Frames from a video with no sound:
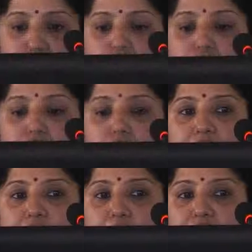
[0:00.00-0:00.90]
for lymph node,
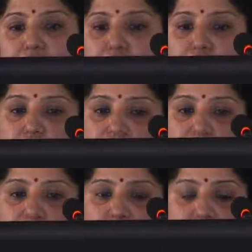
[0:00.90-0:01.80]
M stands for
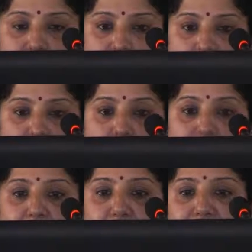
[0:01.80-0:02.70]
metastasis.
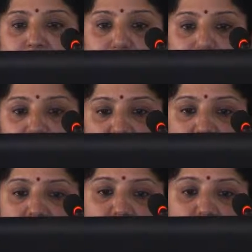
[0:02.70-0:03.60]
And based on this
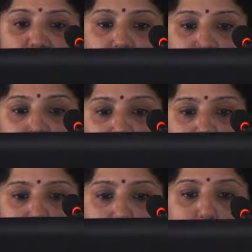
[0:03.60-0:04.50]
staging,
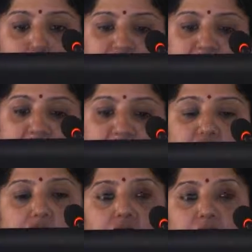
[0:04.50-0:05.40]
from
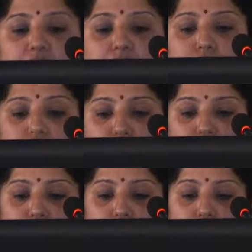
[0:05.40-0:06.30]
Tx to
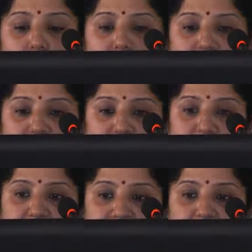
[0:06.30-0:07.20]
T4, the
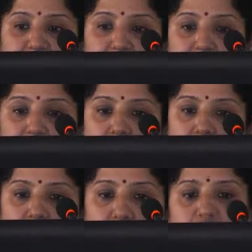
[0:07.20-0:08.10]
staging can be
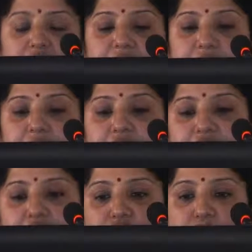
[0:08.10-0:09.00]
categorized. Like
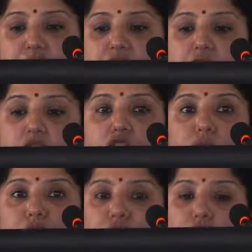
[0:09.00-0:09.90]
Tx means the
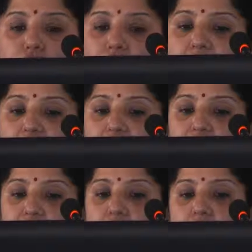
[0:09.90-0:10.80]
tumor is not
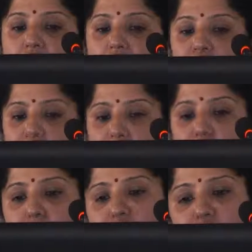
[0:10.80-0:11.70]
evaluated,
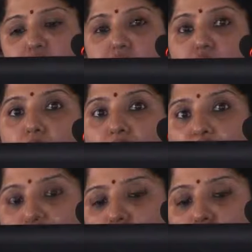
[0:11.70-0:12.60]
T0 means there is no
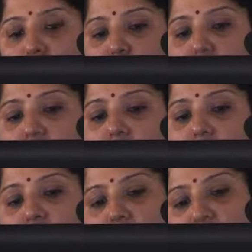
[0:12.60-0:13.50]
evidence of a tumor,
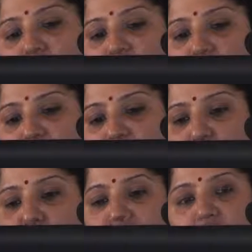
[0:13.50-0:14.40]
whereas
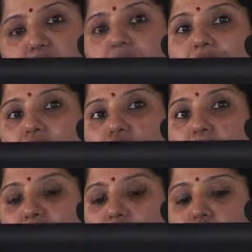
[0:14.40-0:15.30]
TIS means
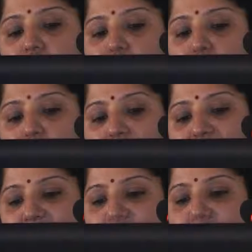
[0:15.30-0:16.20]
carcinoma in situ,
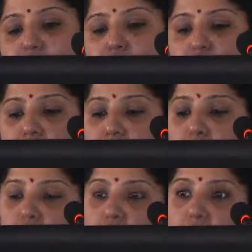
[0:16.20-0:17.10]
and T1 to
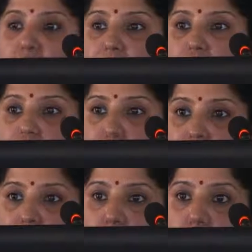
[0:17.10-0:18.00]
T4, the number of
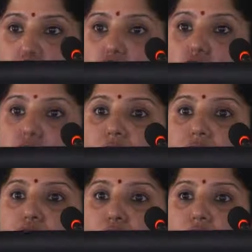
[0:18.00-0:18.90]
the growth of the
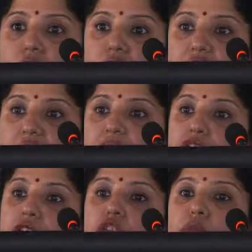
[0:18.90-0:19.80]
tumor or the size
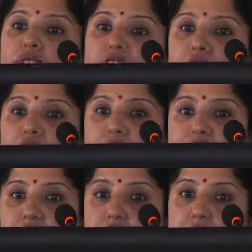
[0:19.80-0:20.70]
of the tumor is
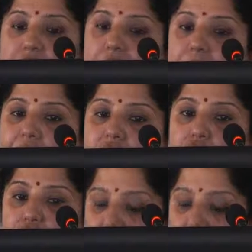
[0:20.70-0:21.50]
increasing, and based on